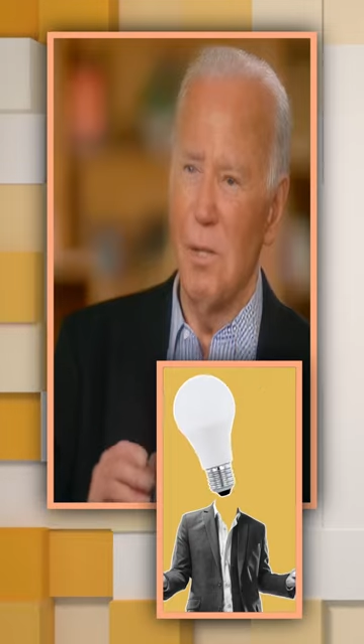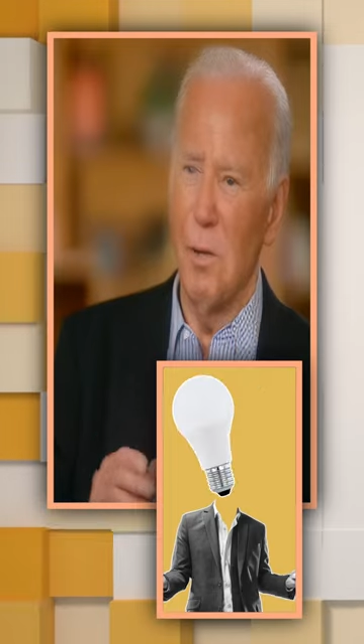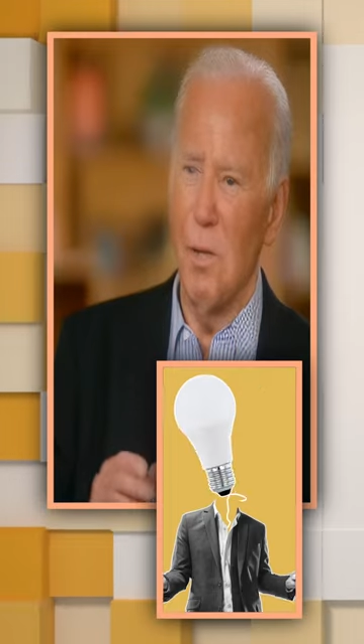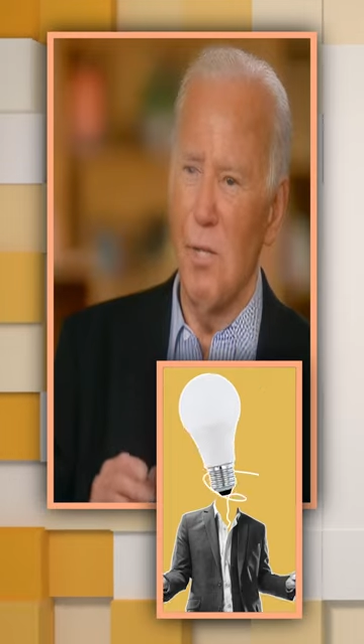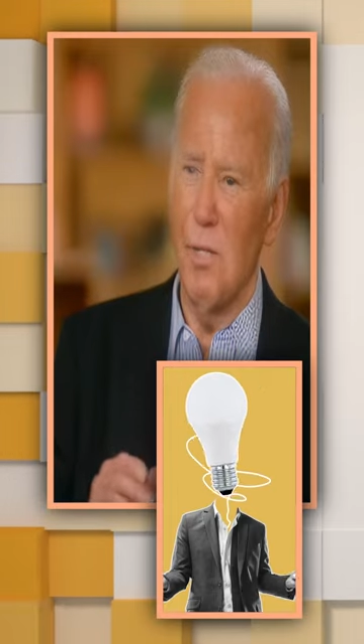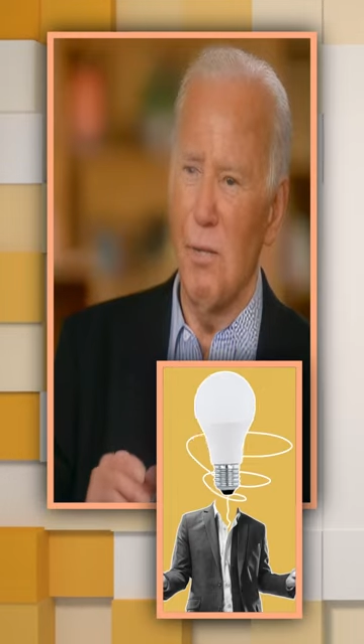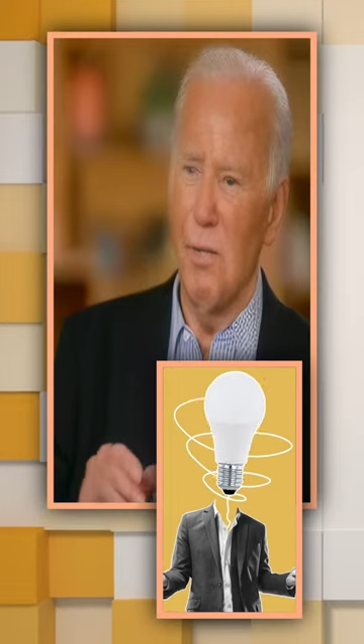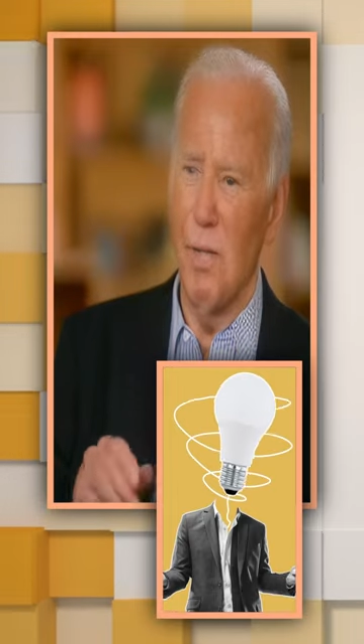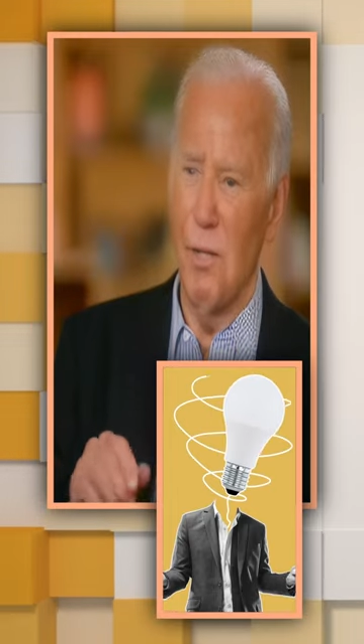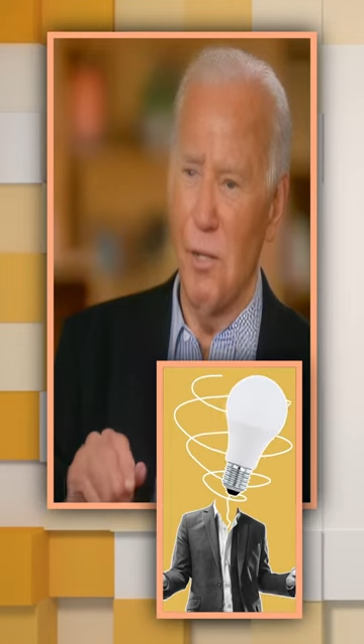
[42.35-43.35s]
People
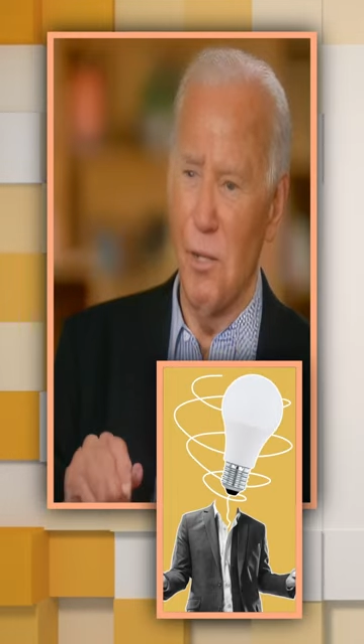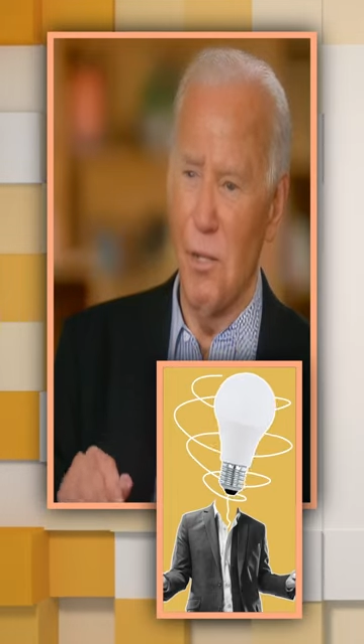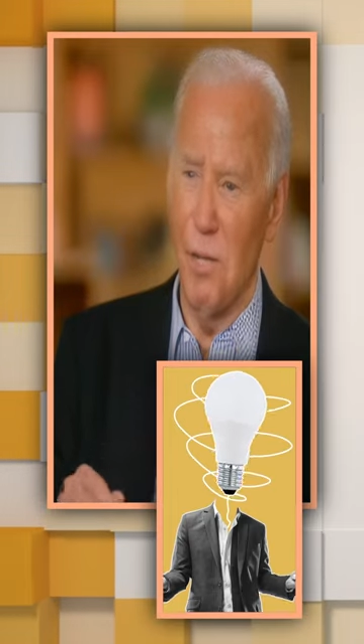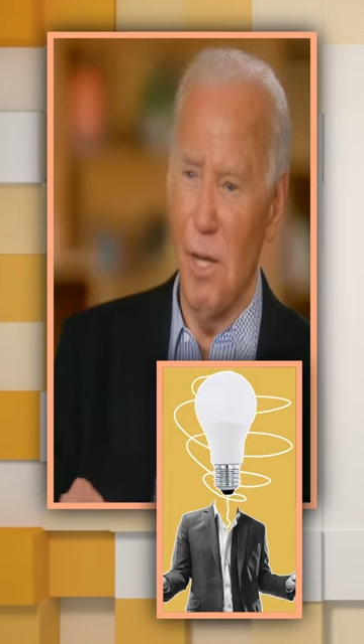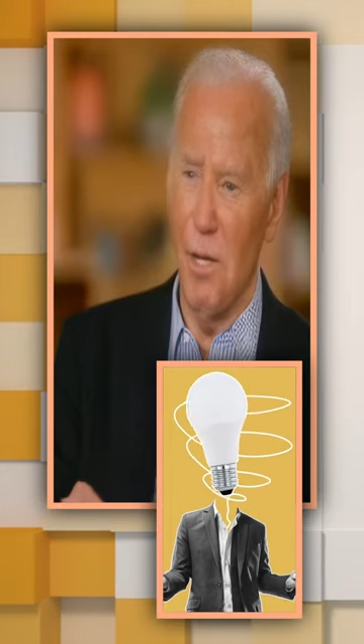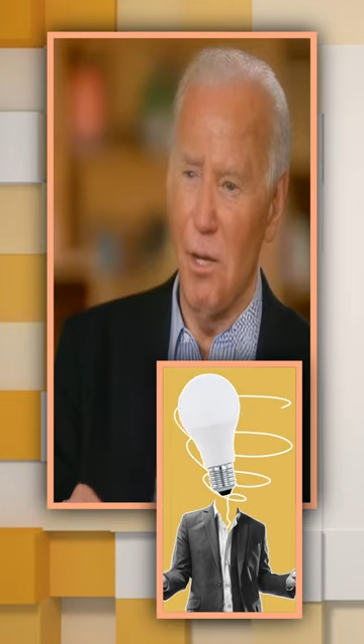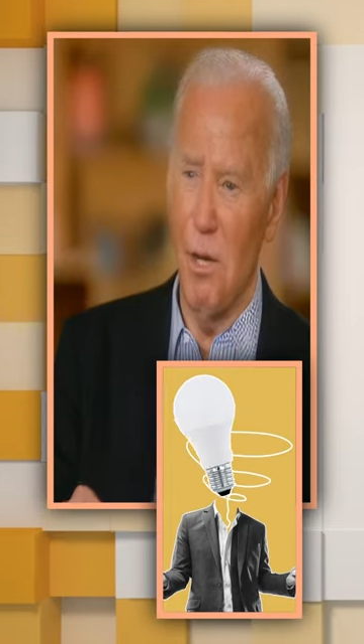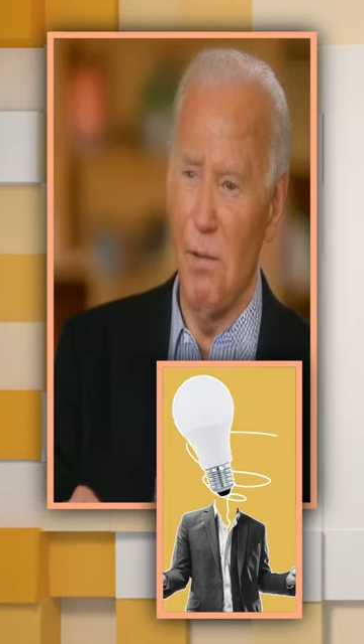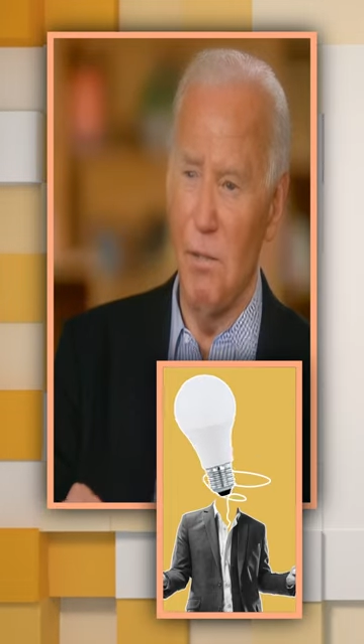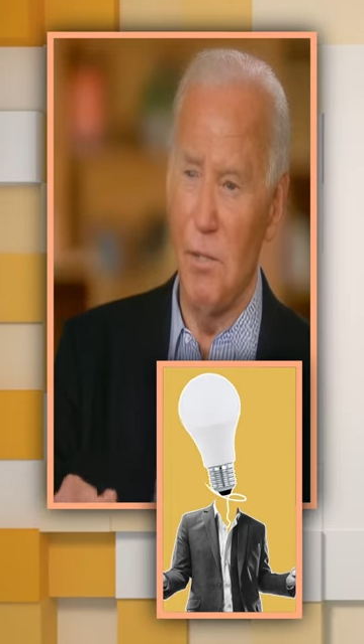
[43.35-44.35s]
saw what they saw
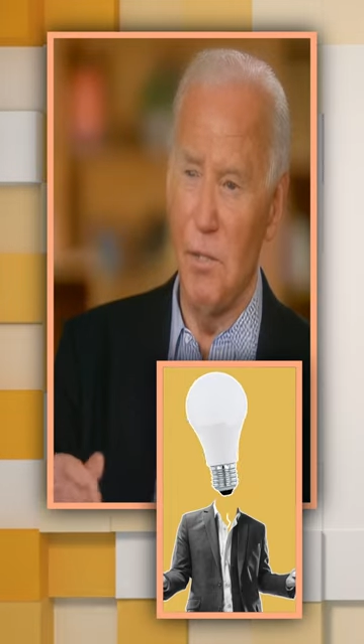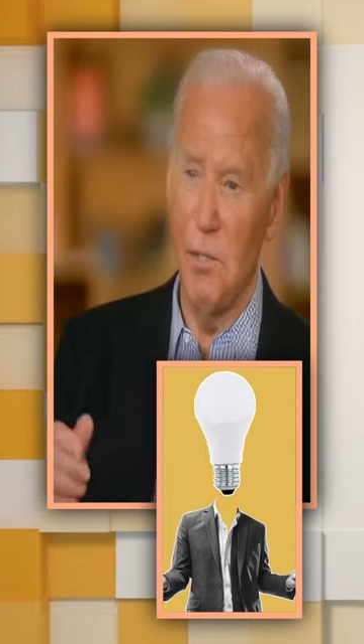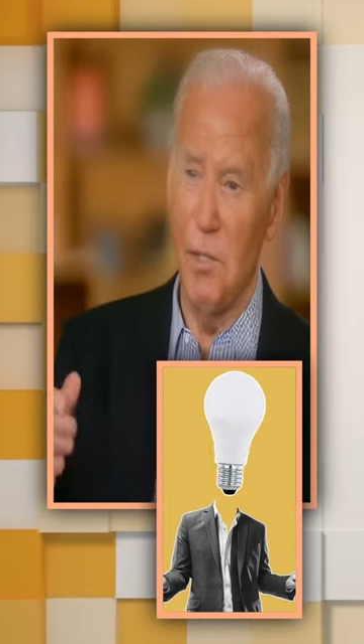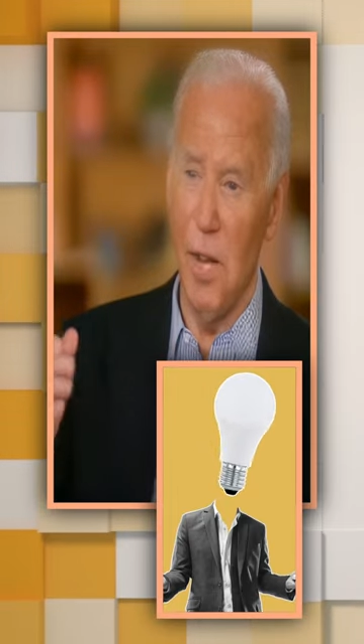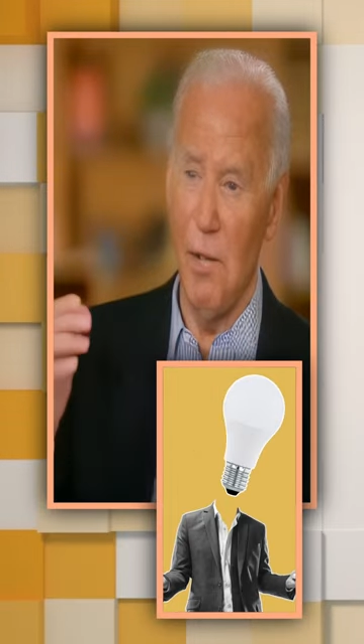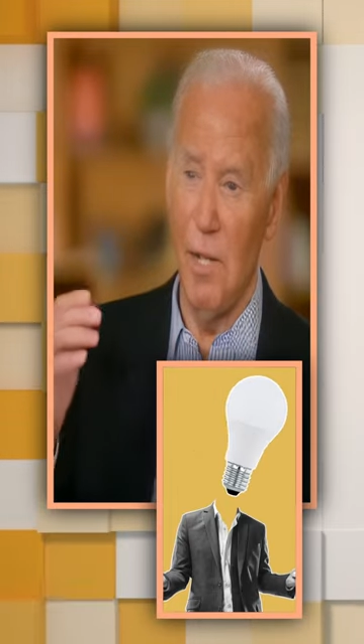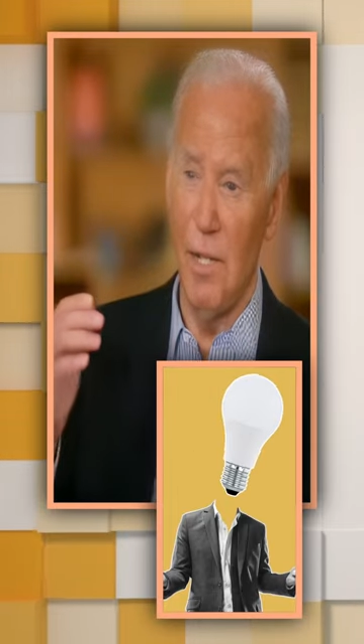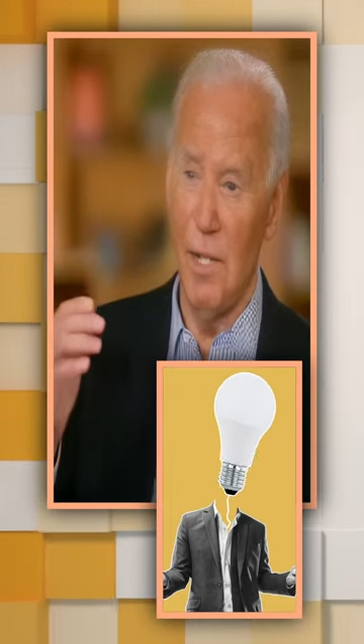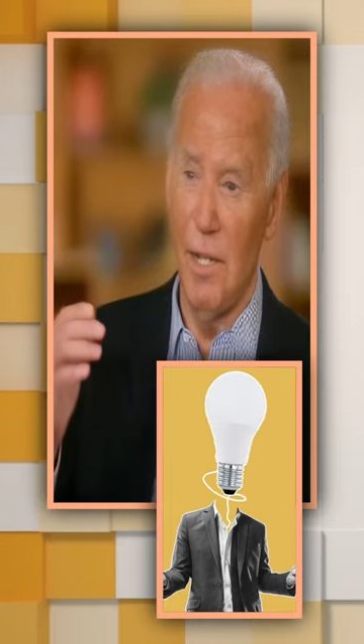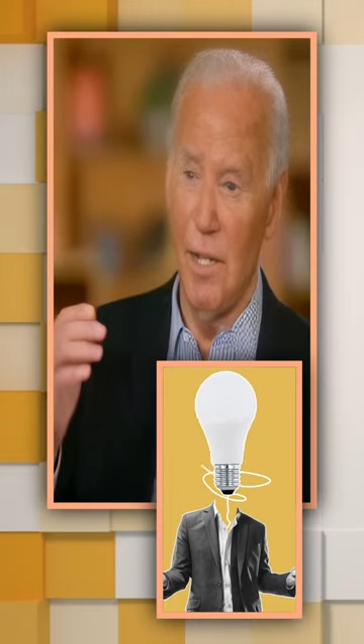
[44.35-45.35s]
in that 90 minute
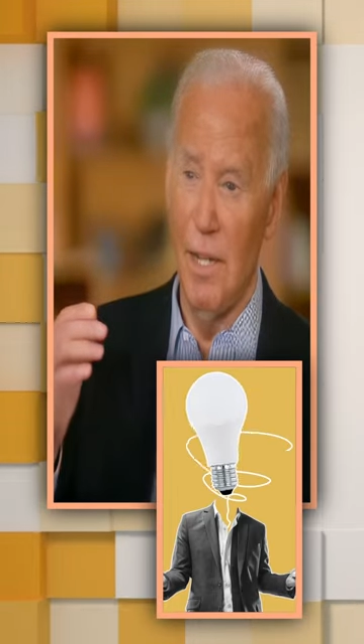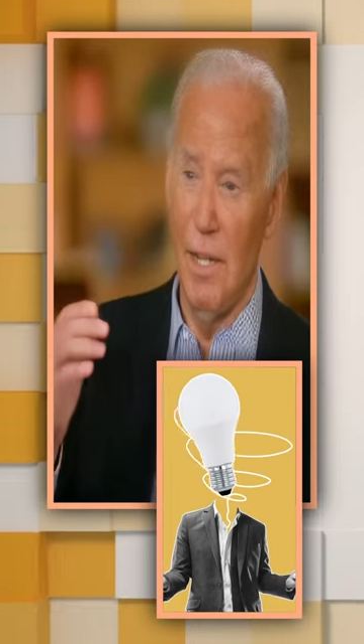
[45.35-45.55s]
debate.